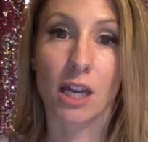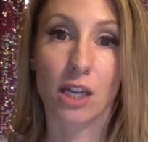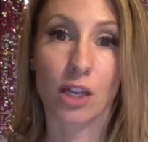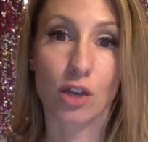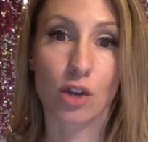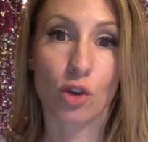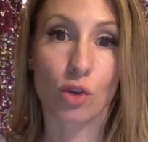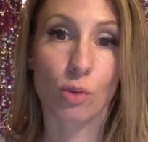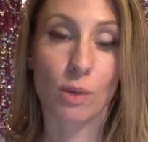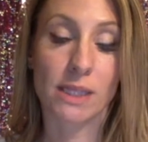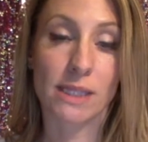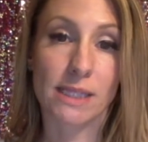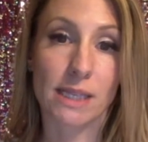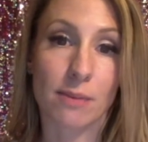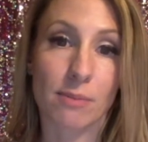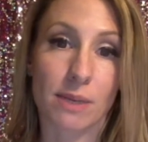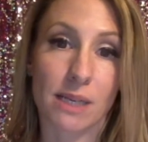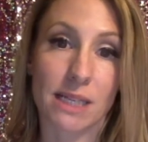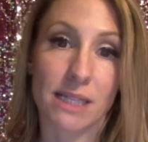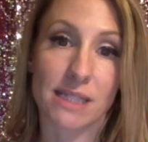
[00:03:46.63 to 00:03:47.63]
you know, when
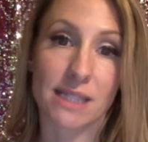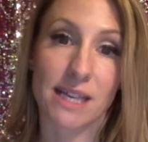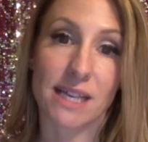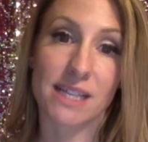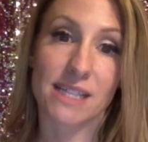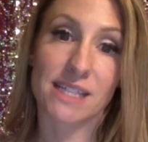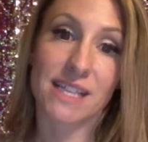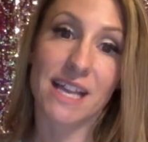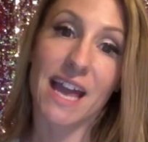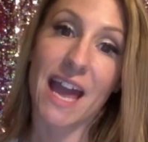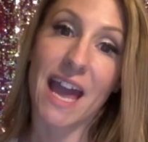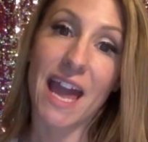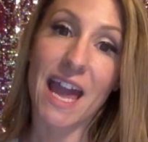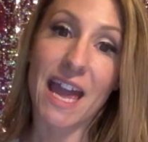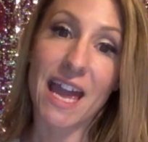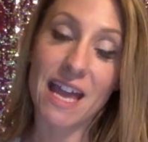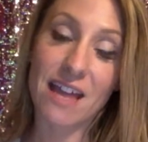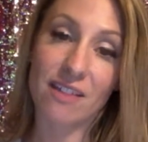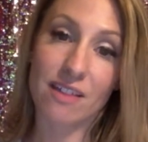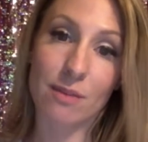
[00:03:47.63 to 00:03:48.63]
somebody says,
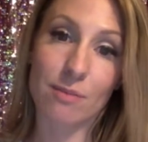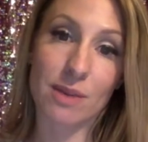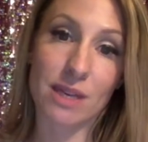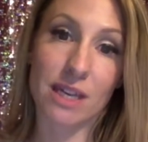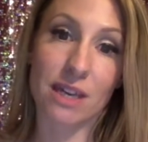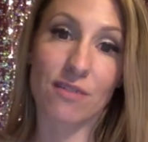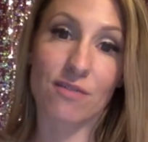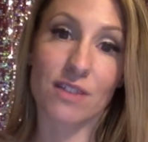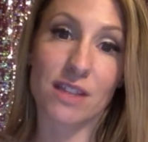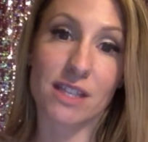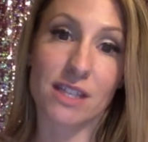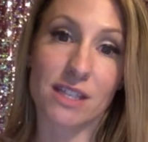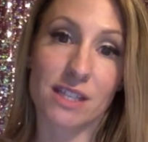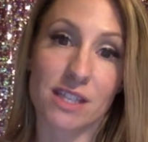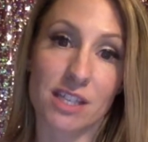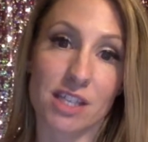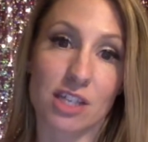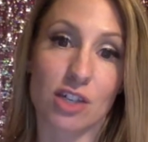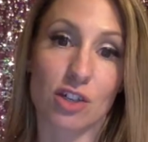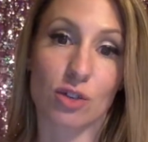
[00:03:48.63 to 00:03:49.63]
hey, let me give this
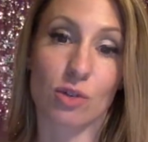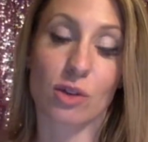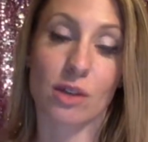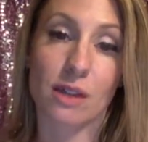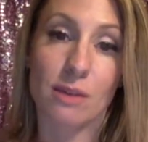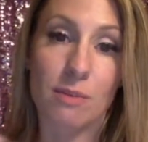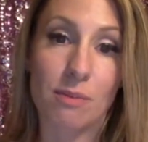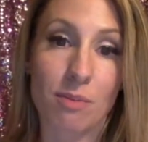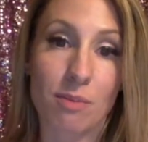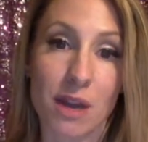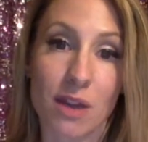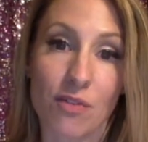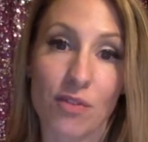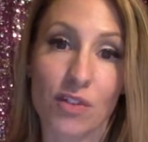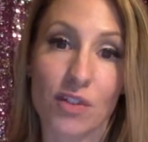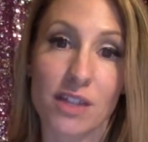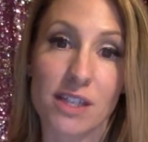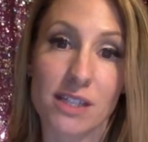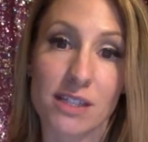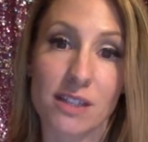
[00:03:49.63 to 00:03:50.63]
to you or let me pay for
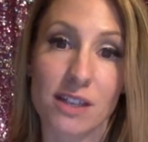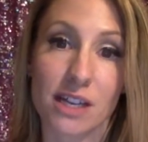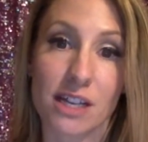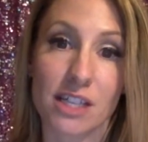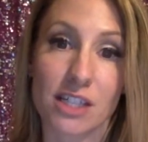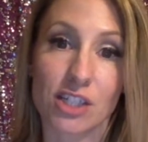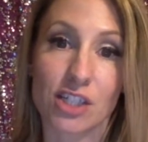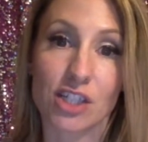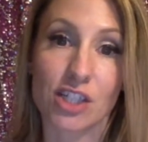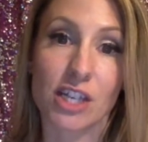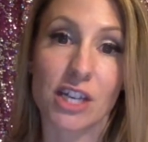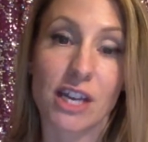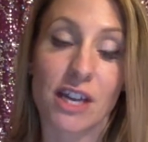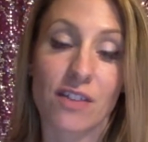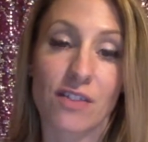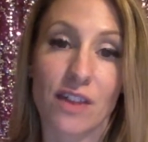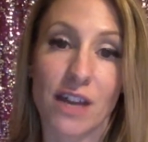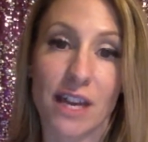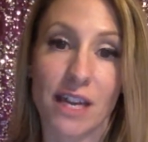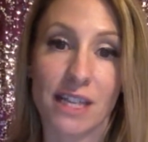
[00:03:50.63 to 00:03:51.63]
this lunch,
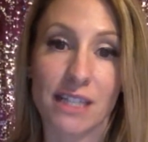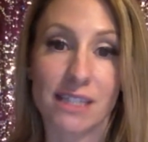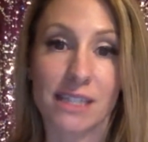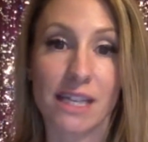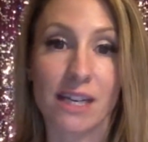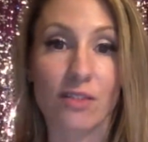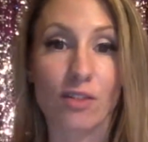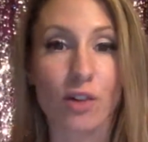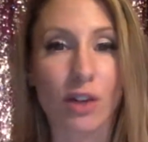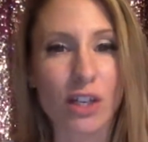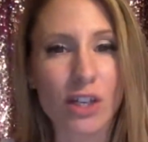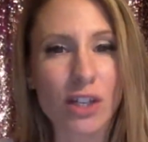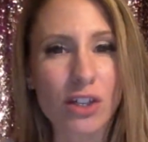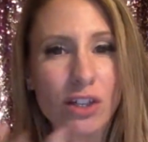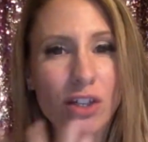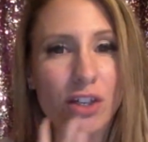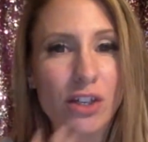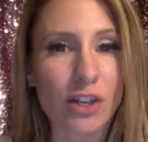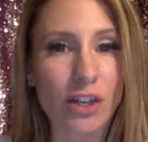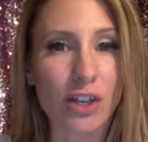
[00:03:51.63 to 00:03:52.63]
that instead of going, no,
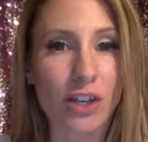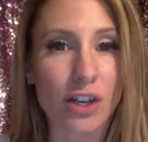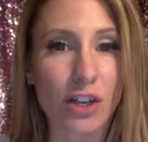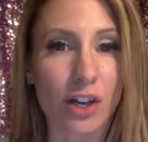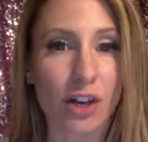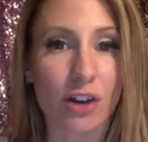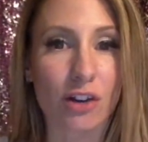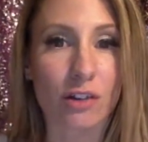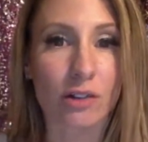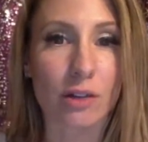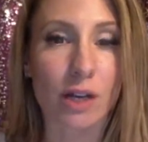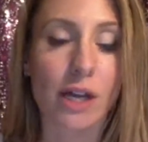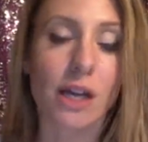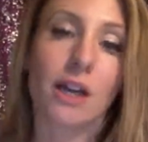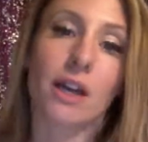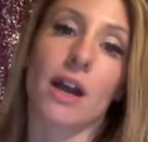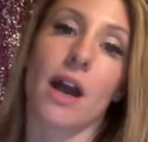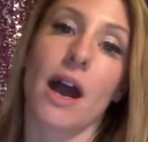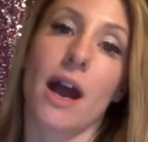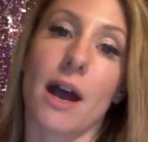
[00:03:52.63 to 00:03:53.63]
no, no, no, no,
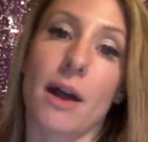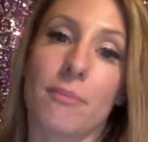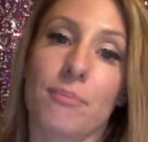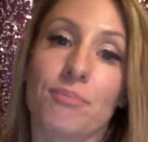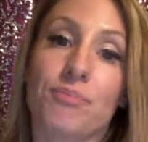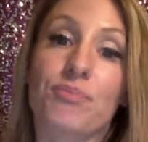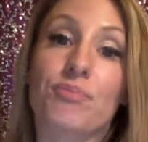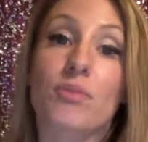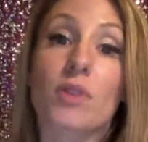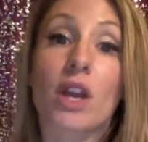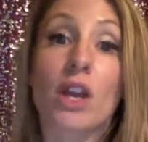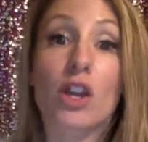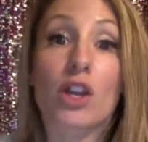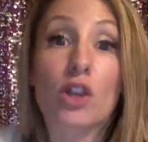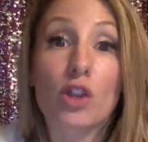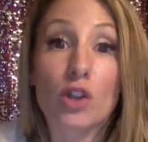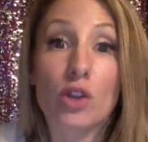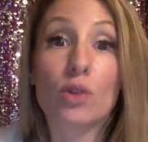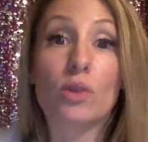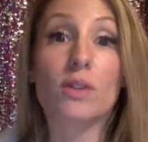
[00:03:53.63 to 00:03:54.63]
um,
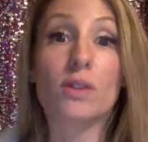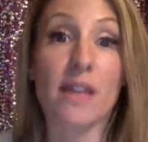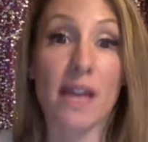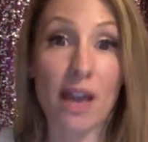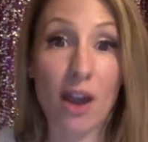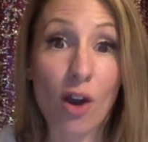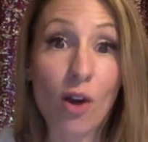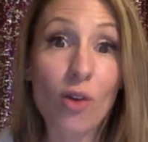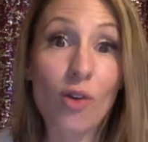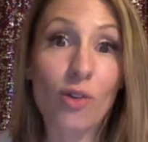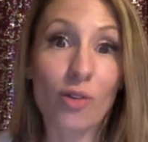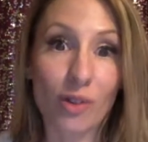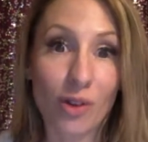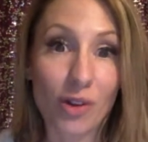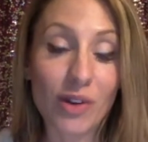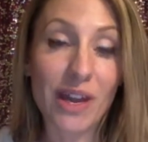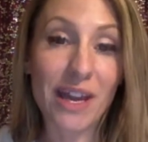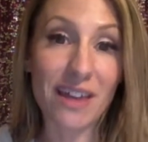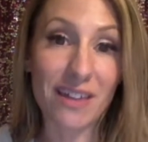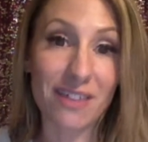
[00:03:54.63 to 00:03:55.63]
you say, oh,
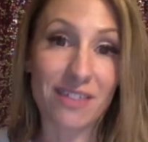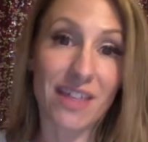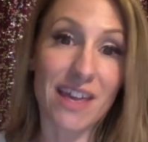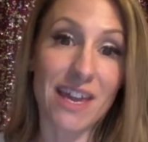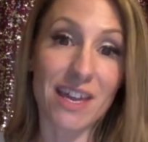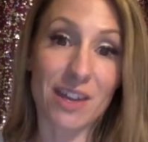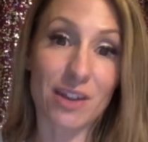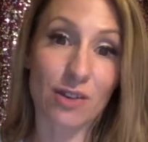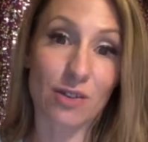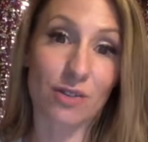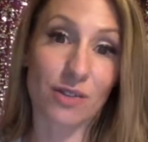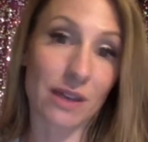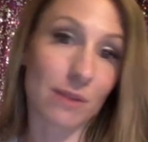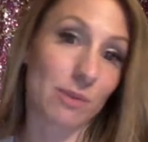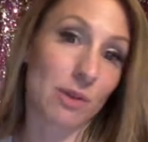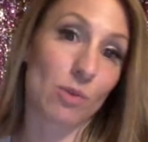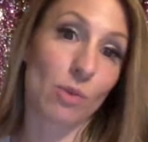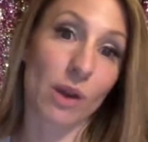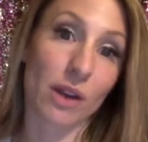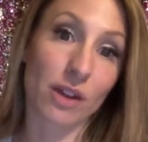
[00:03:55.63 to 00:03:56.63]
okay, thank you. That'd
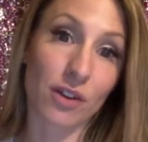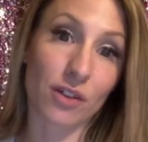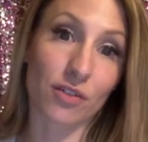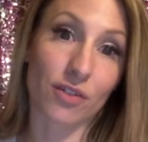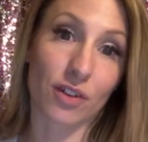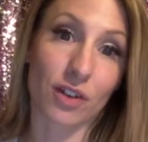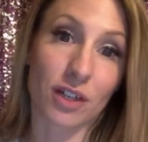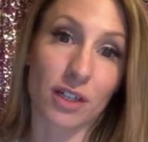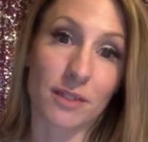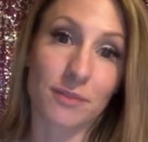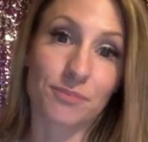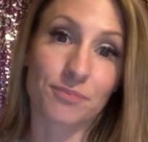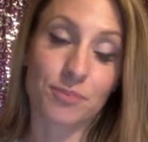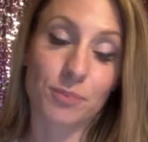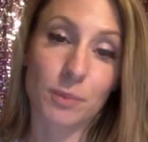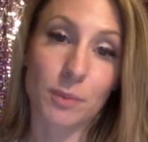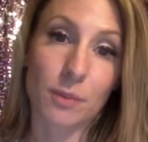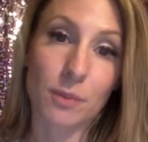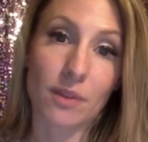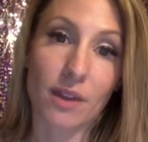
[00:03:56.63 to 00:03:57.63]
be wonderful.
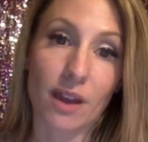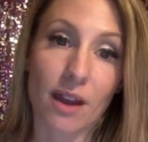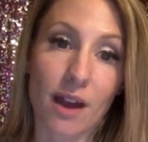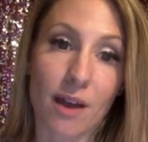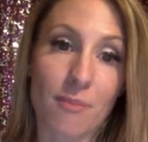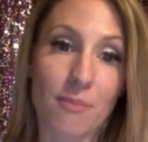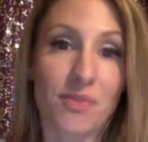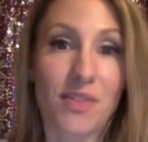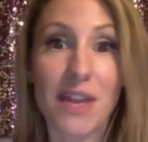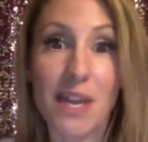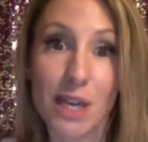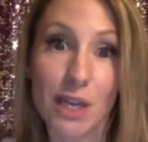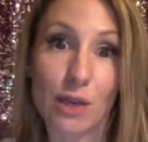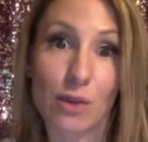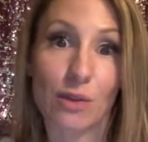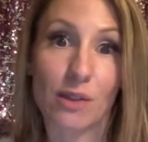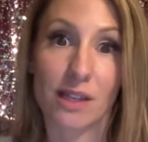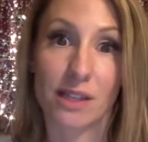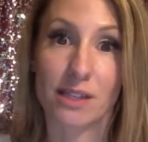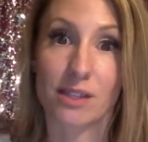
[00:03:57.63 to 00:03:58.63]
Um, thank
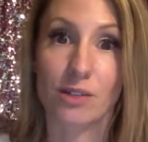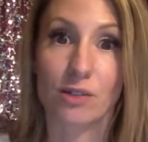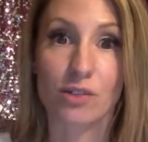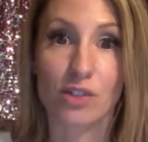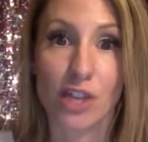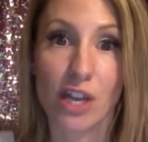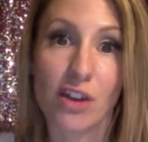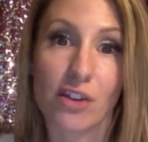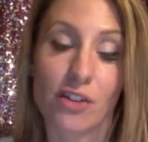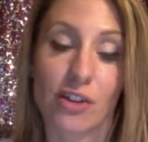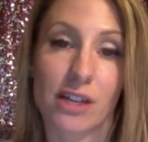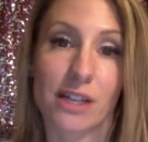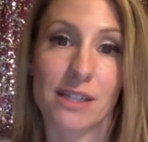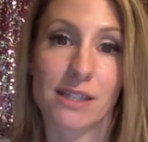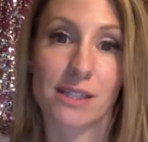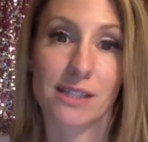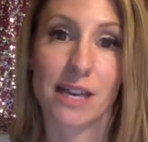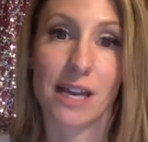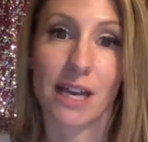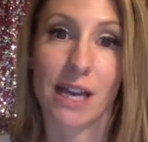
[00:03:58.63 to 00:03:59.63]
you. That's so
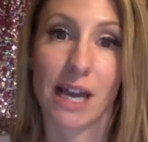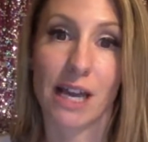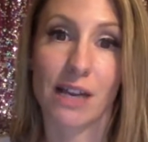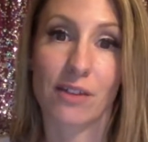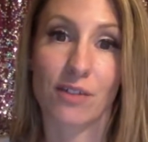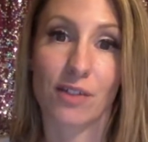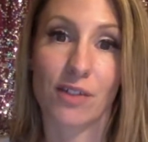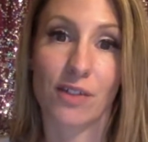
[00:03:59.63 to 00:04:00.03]
generous. That kind of a